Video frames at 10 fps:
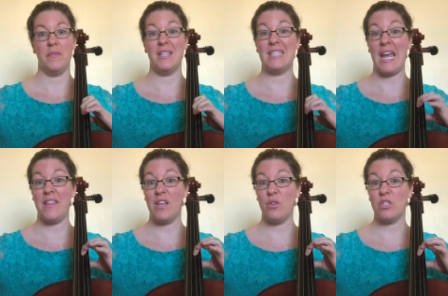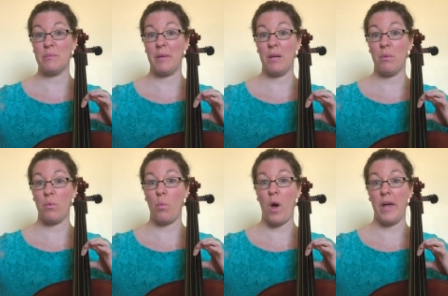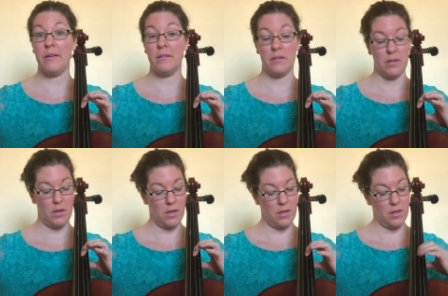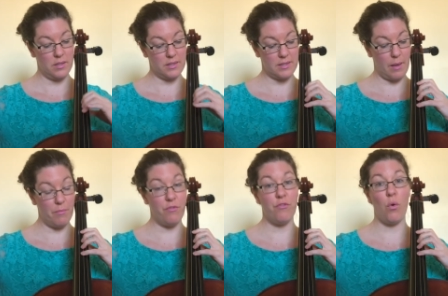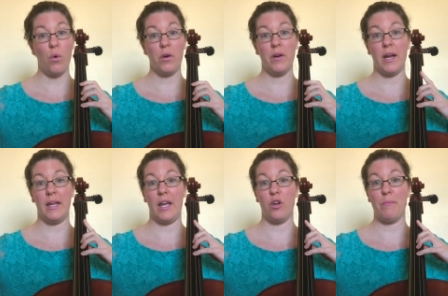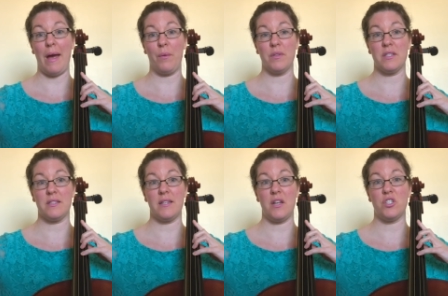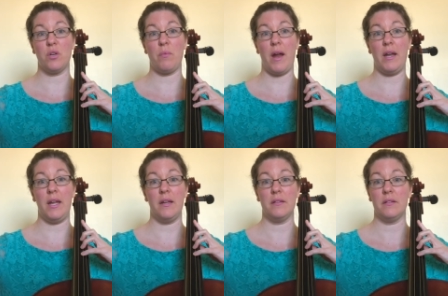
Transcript: This A that you just played with 1, sub 4 and get your backwards extension ready.